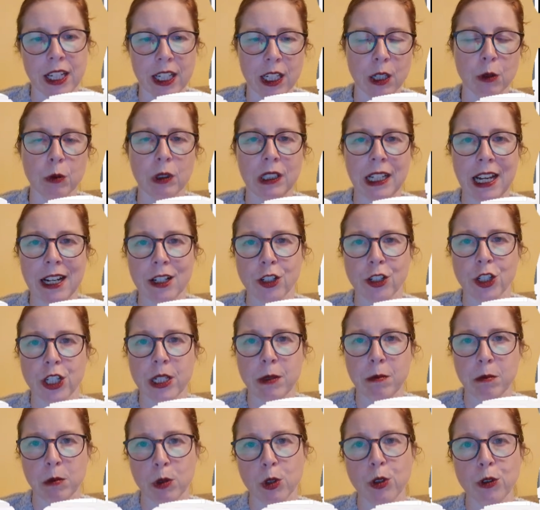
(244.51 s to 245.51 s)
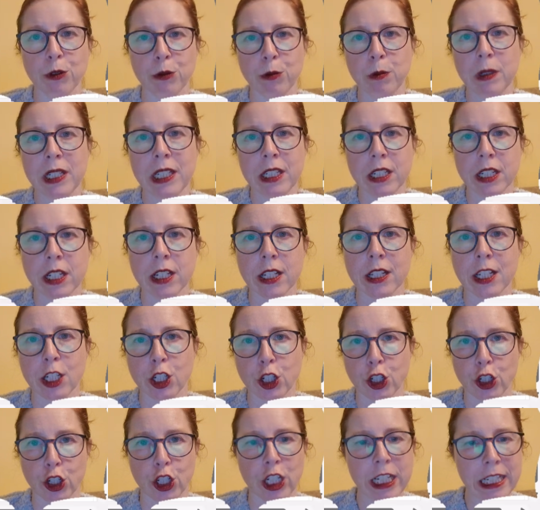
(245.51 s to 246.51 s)
it will actually move me to the
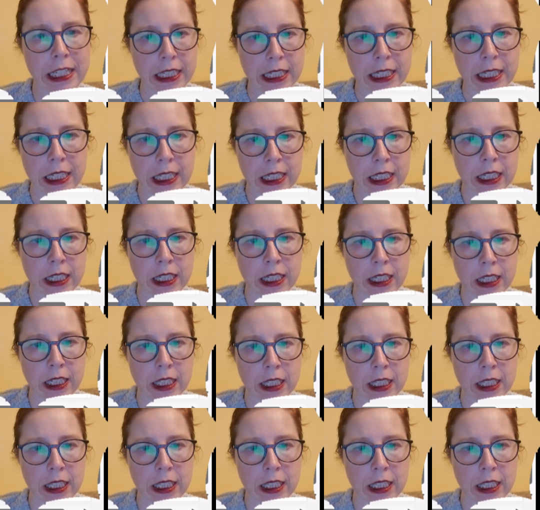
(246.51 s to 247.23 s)
sheet.